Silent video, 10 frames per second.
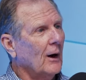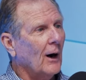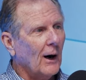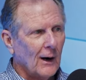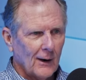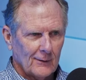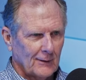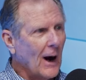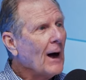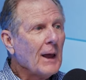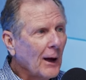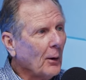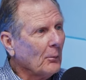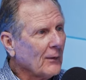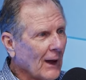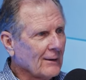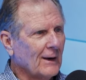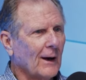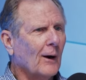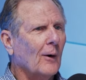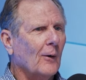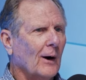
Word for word: I am that now.